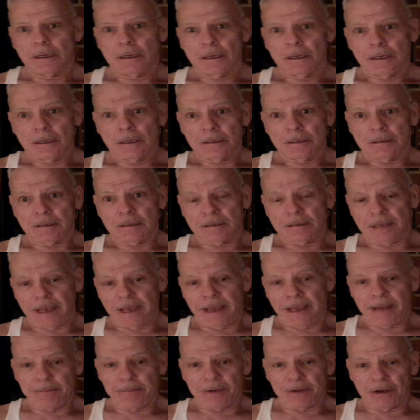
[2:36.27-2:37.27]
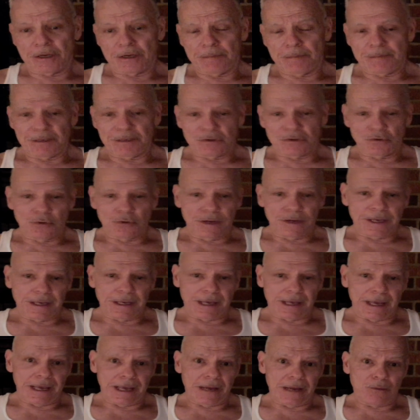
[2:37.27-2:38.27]
Today I'm going to be doing
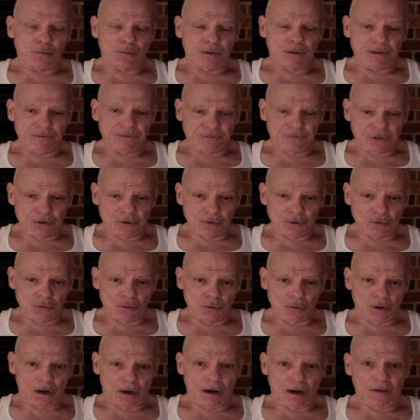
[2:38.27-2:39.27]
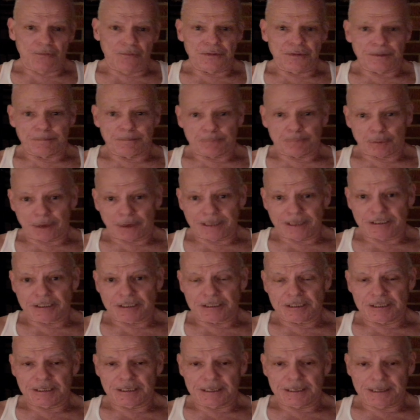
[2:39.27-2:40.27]
a review on the
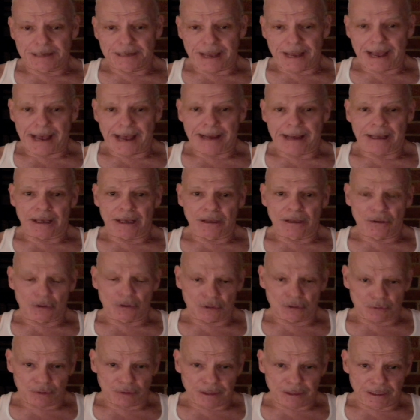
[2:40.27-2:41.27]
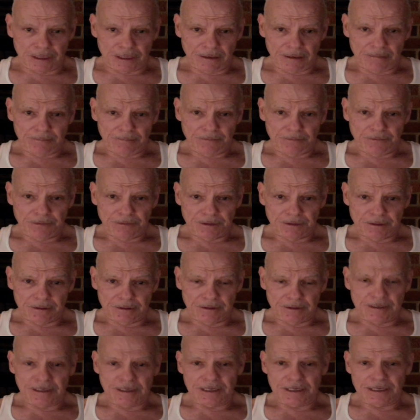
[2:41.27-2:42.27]
Bryston DAC-3,
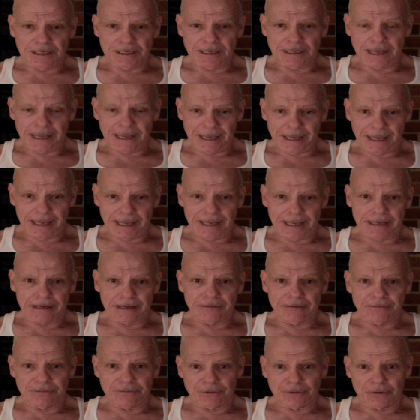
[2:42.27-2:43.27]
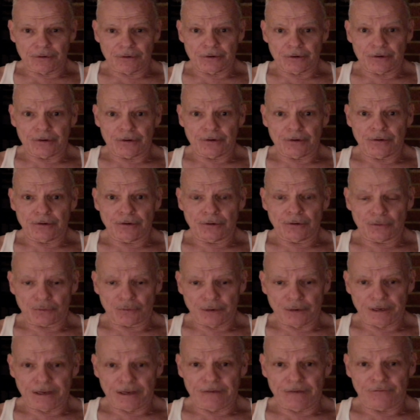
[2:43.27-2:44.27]
D to A converter
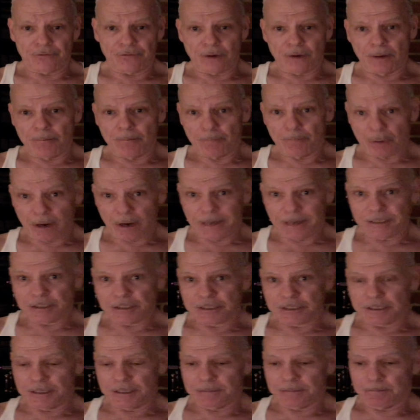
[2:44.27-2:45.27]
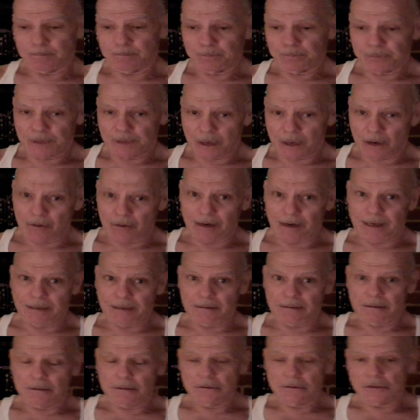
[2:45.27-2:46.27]
3 from Bryston. All right.
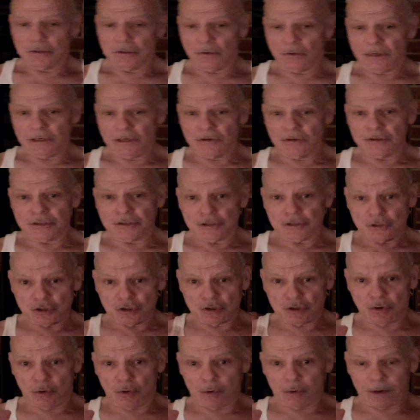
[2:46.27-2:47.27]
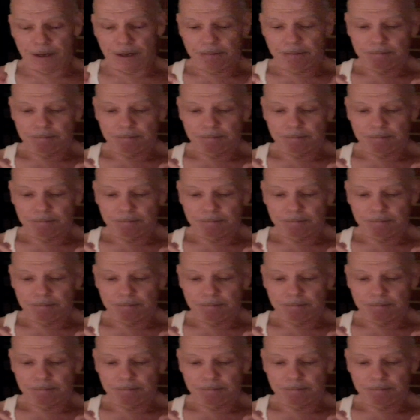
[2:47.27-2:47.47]
So here's the story.